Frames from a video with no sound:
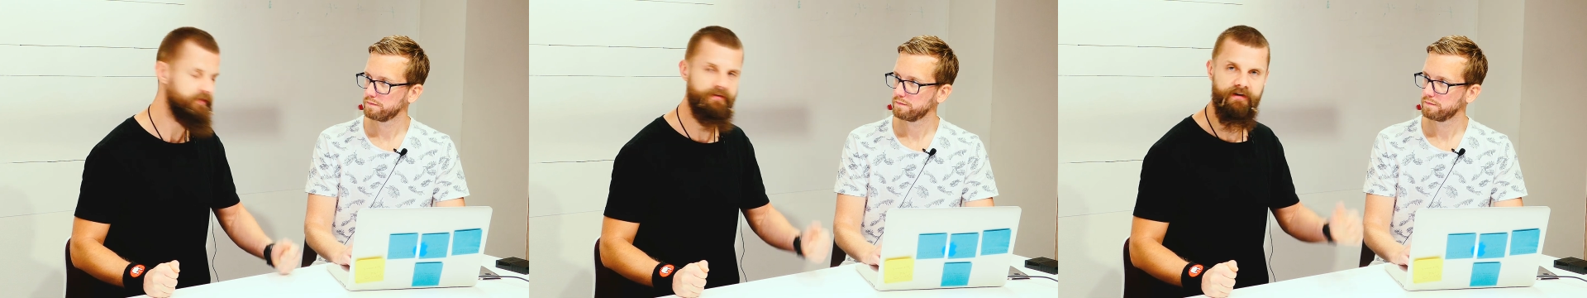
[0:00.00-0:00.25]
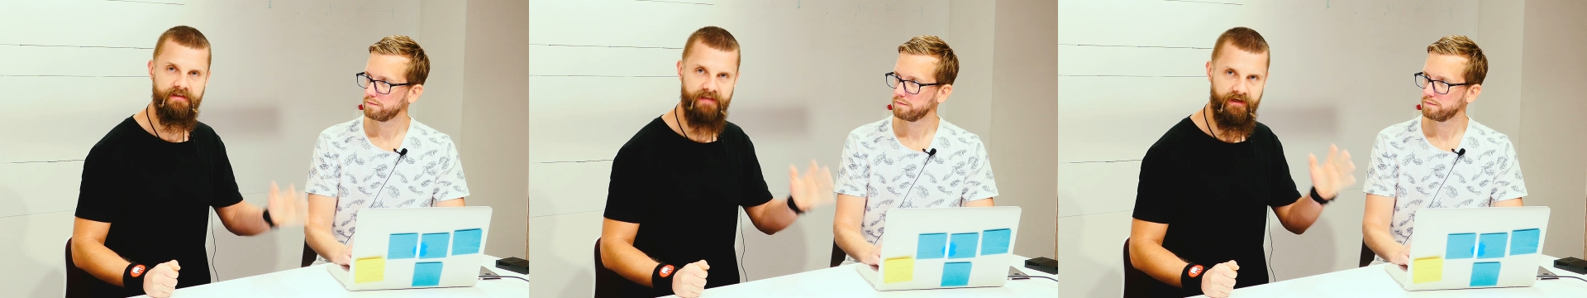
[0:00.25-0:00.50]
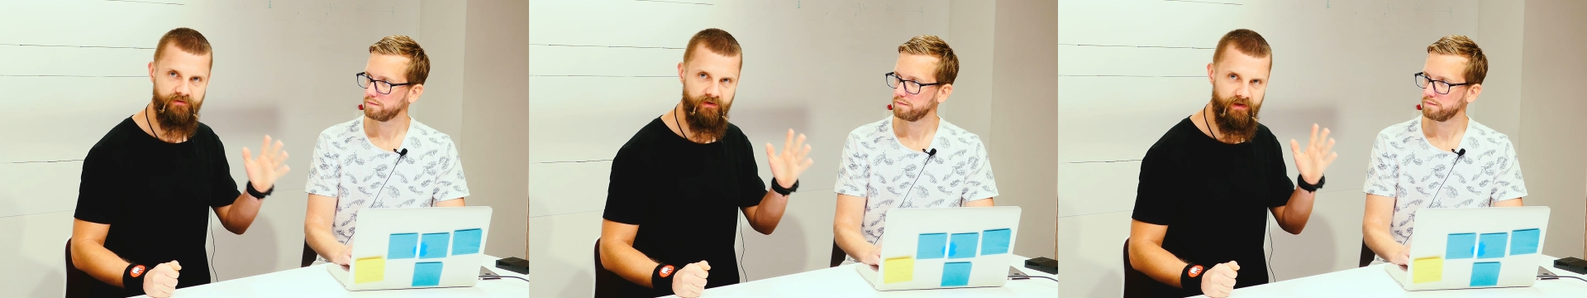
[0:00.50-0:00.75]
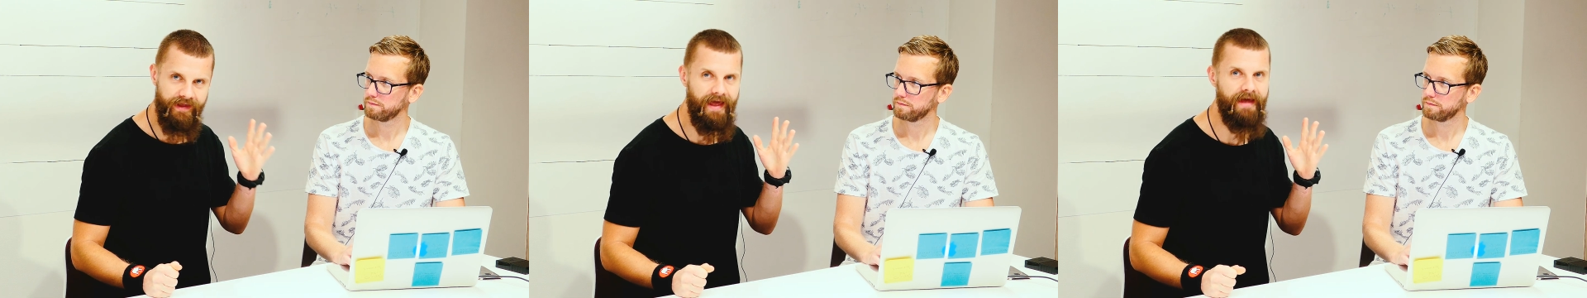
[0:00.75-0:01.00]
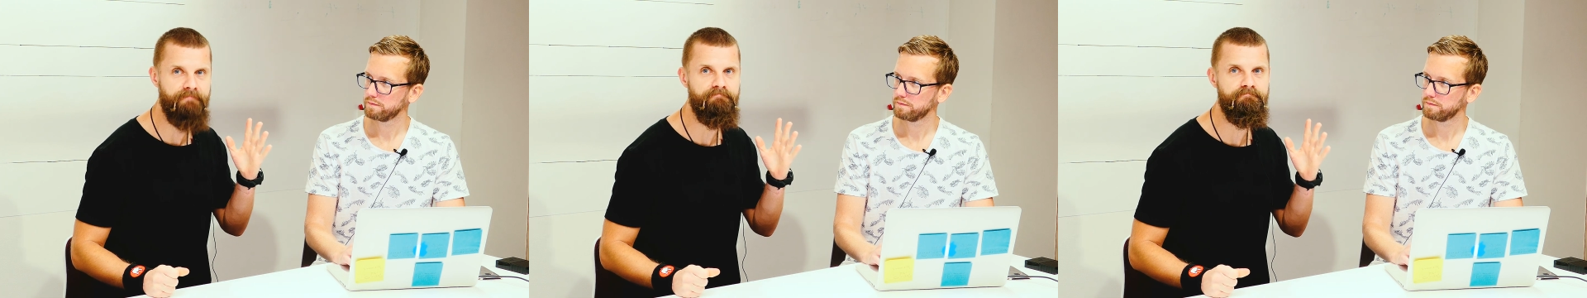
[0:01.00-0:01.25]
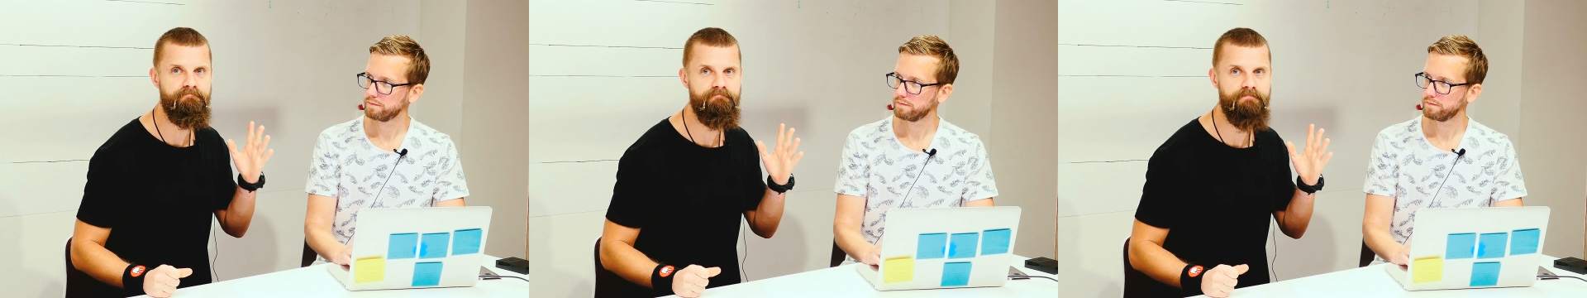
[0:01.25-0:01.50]
Speaker 1: there is actually
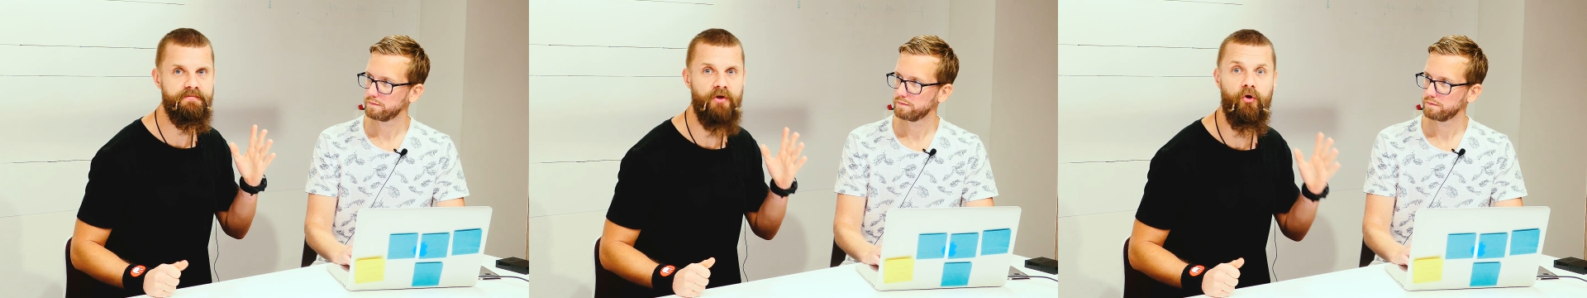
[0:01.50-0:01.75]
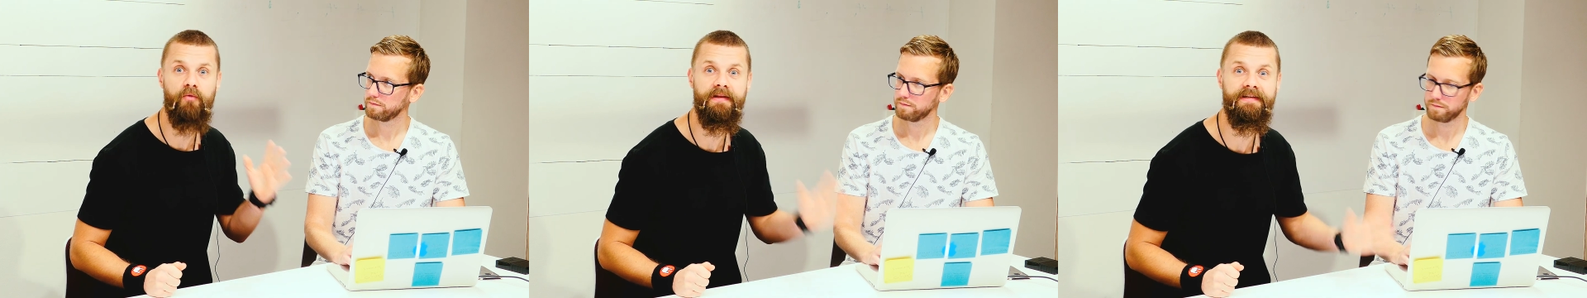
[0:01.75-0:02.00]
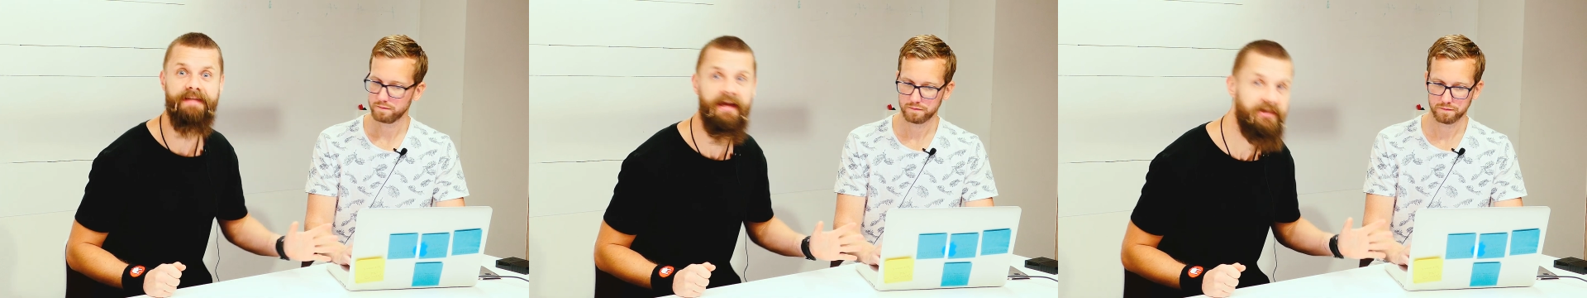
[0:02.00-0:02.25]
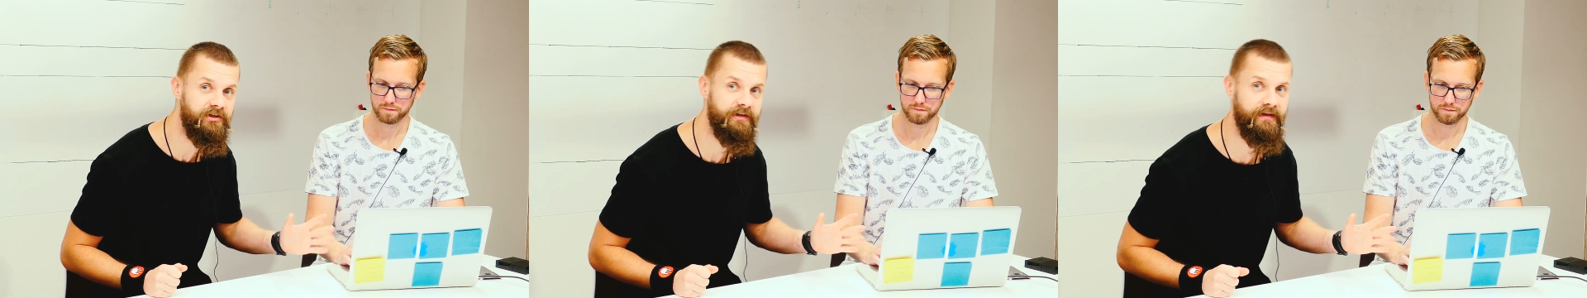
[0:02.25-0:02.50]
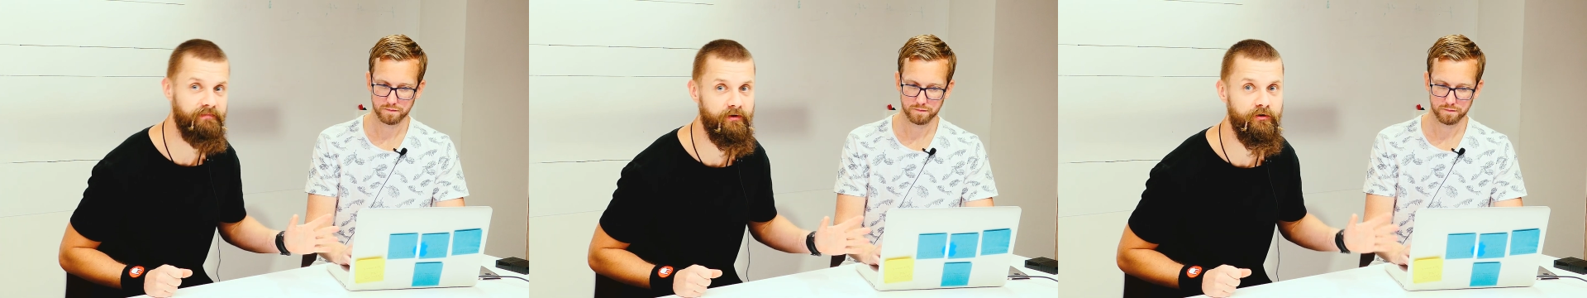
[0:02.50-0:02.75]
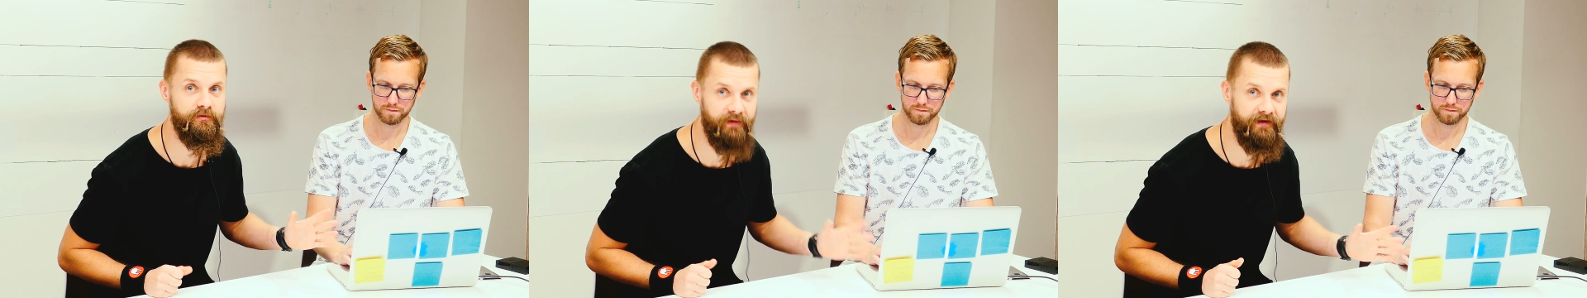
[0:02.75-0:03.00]
um, documentation
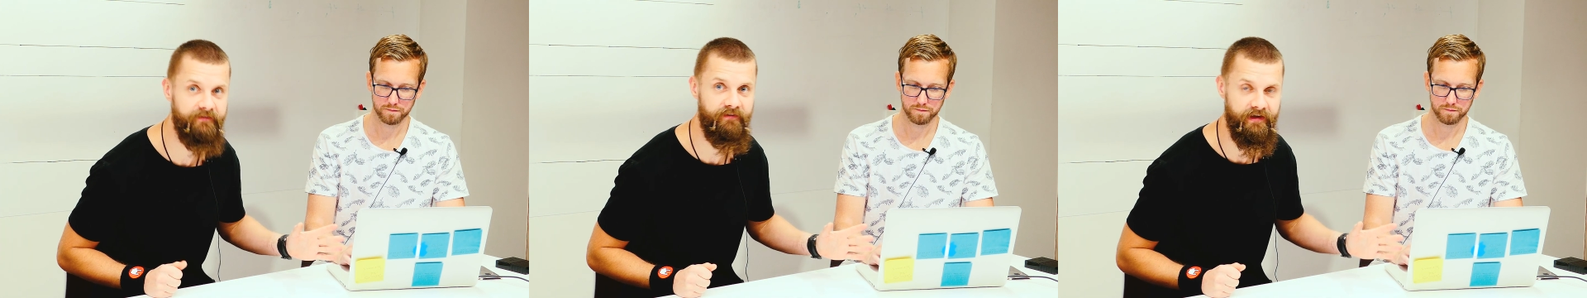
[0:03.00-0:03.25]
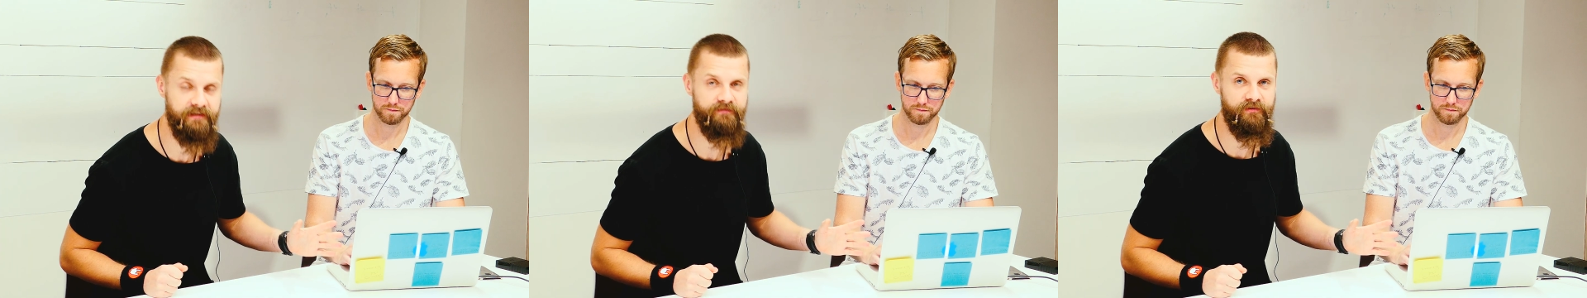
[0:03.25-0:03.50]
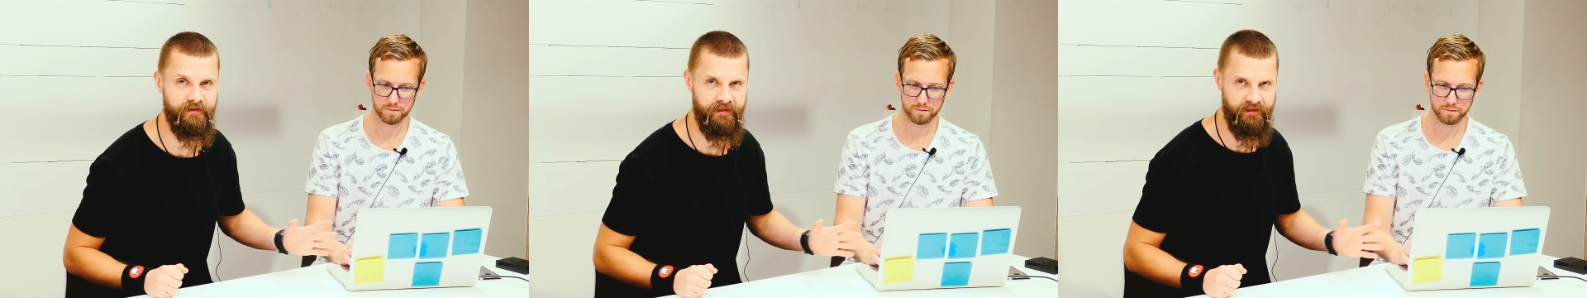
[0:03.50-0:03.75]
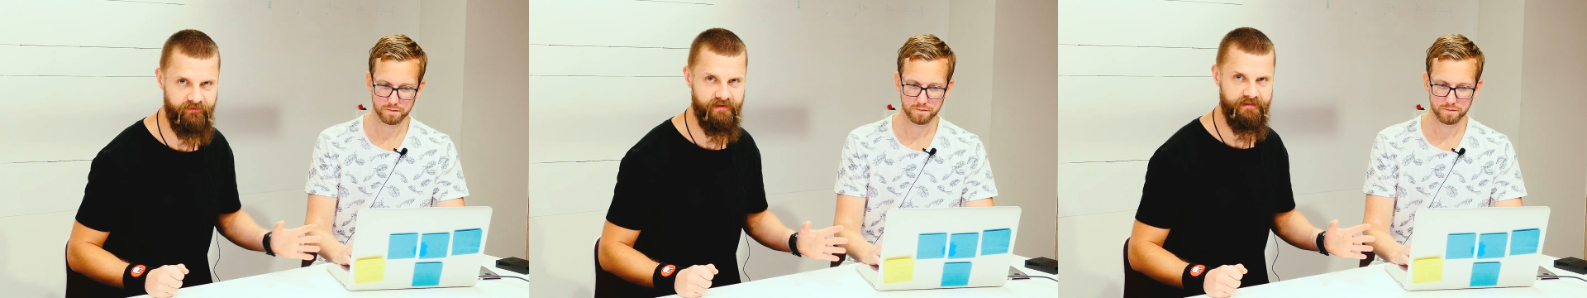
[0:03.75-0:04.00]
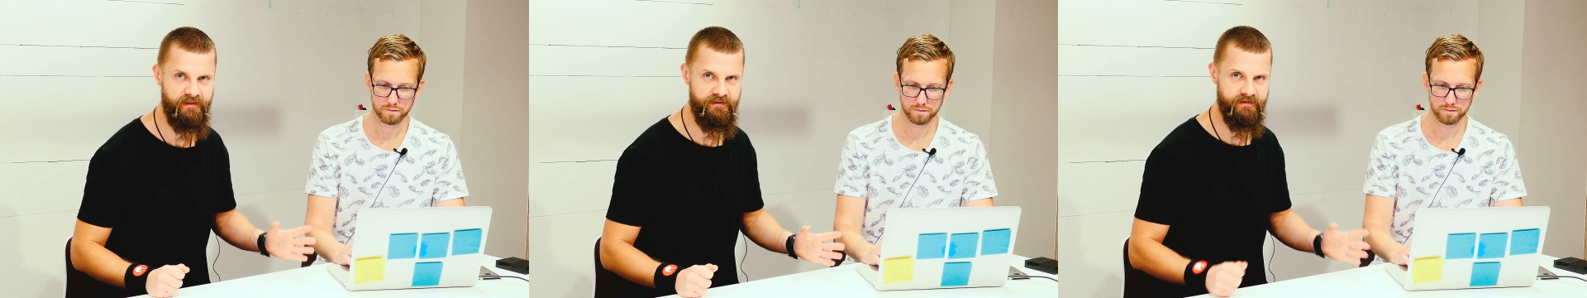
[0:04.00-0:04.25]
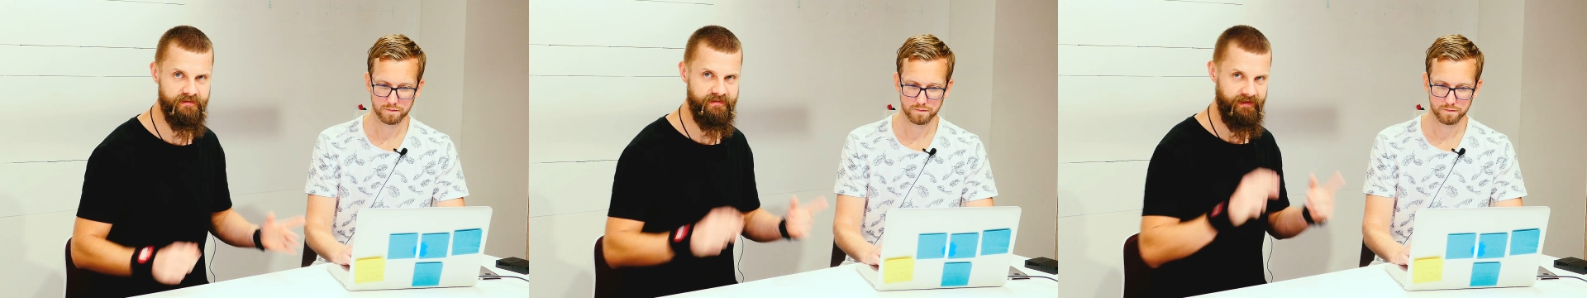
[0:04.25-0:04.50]
about manifest for native
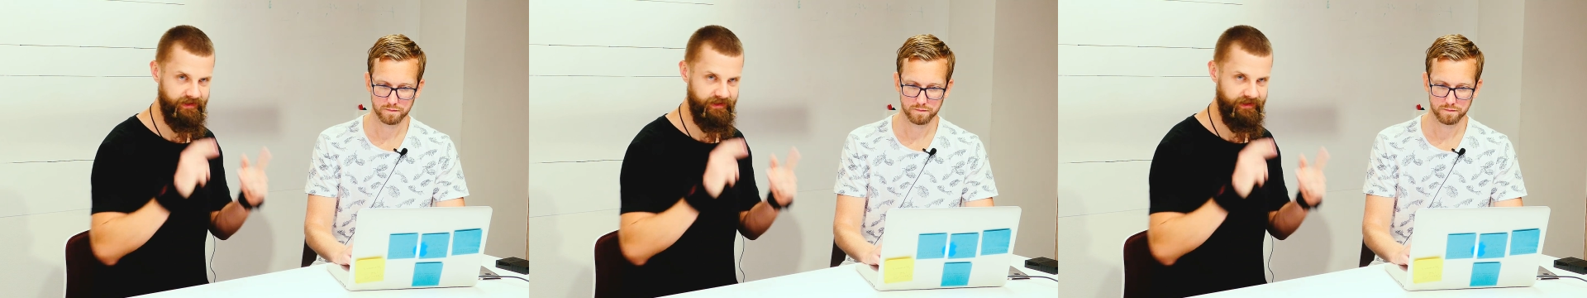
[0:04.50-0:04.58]
extensions.